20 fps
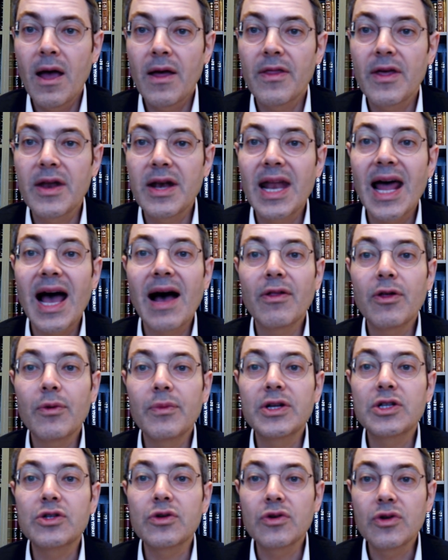that now that
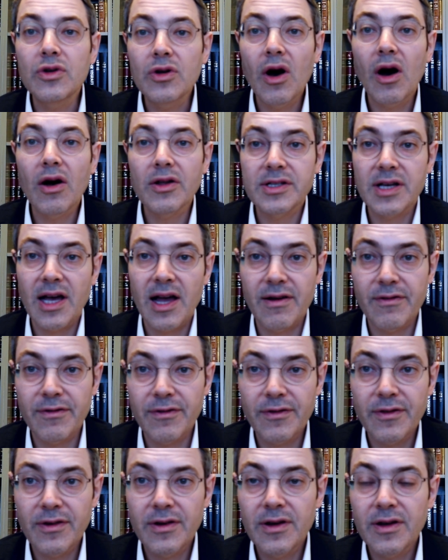we do not
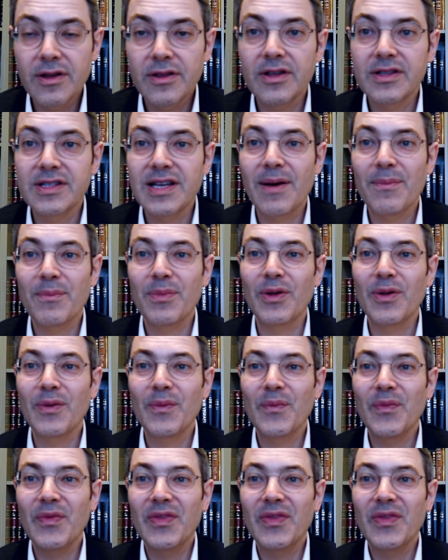have the temple,